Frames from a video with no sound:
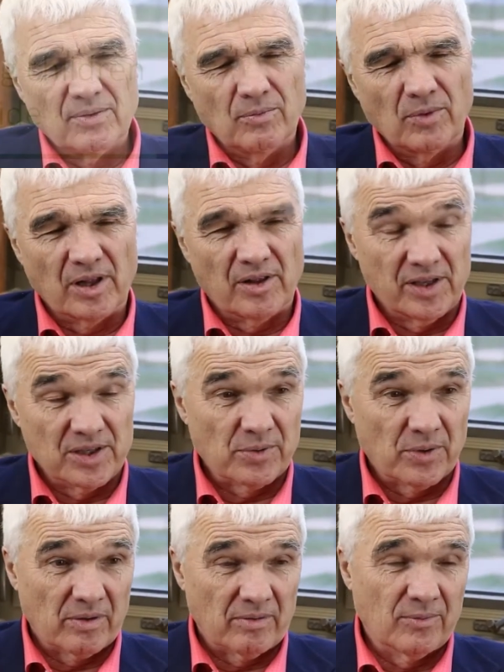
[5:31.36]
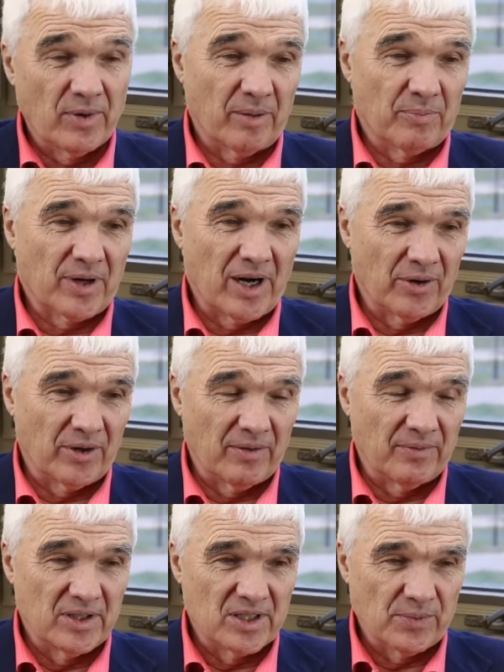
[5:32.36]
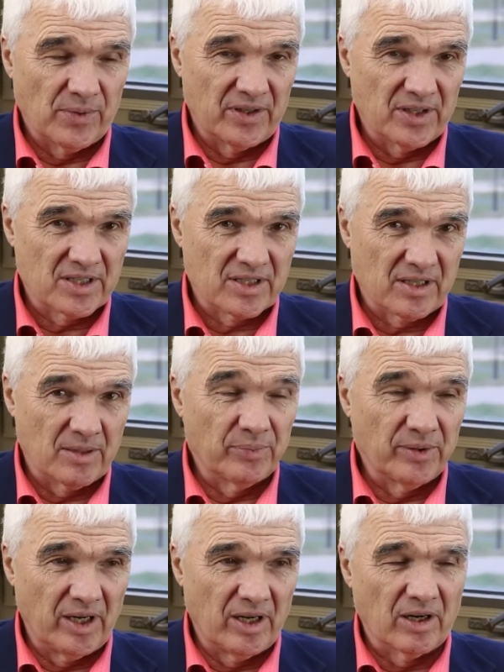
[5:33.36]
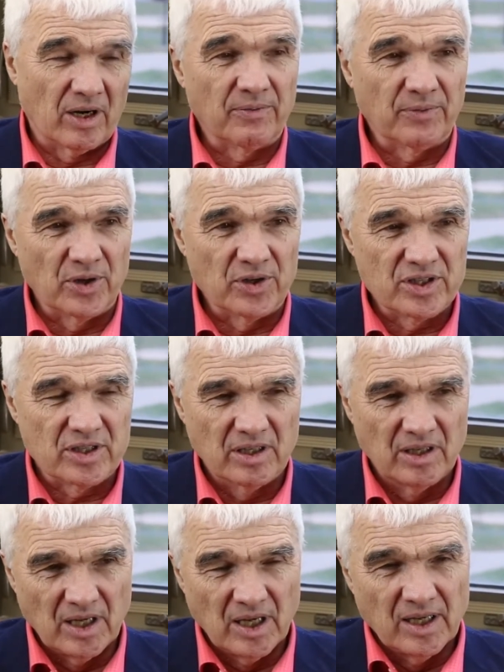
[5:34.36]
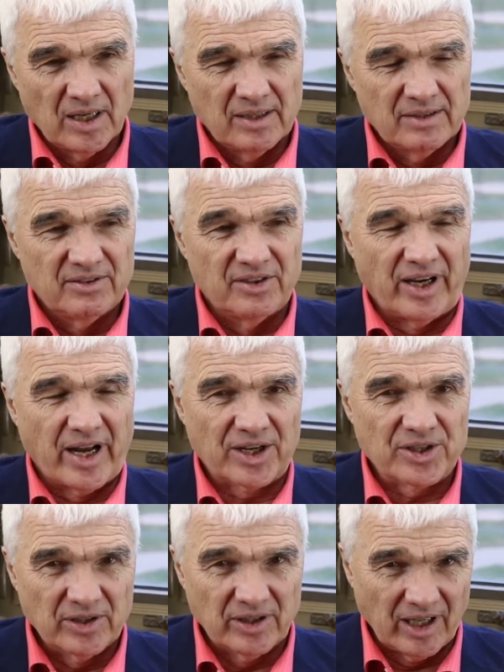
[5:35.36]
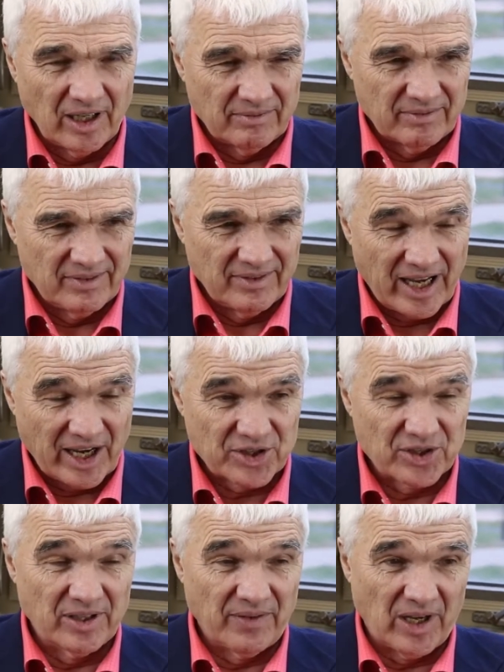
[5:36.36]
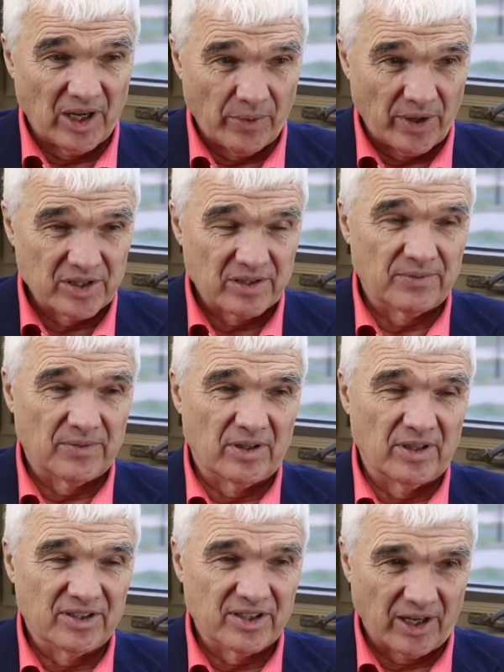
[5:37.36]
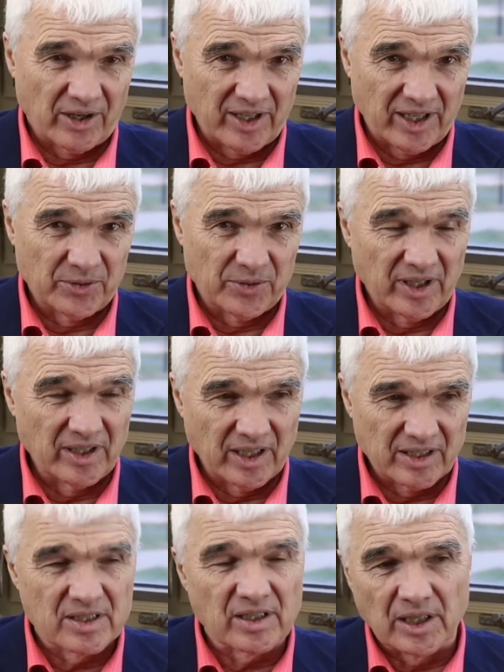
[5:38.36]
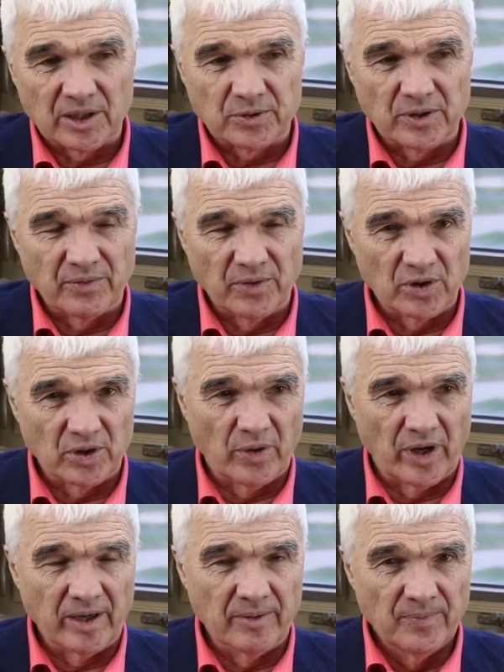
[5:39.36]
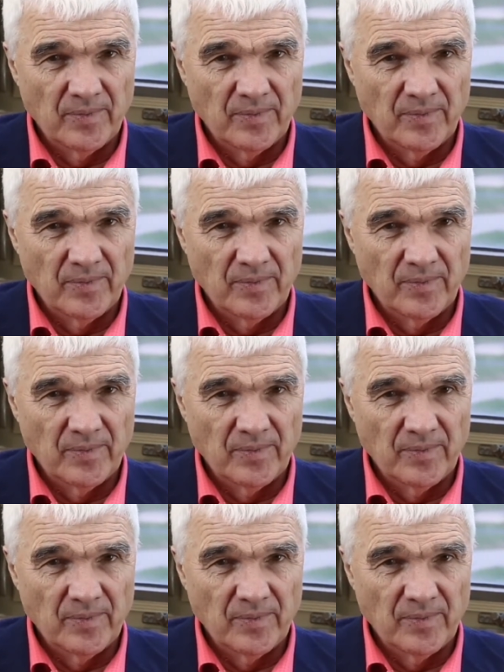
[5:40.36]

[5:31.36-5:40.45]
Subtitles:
one of the things we're quite proud of is we just completed our first national evaluation for our entire country, and that's the country of Uruguay.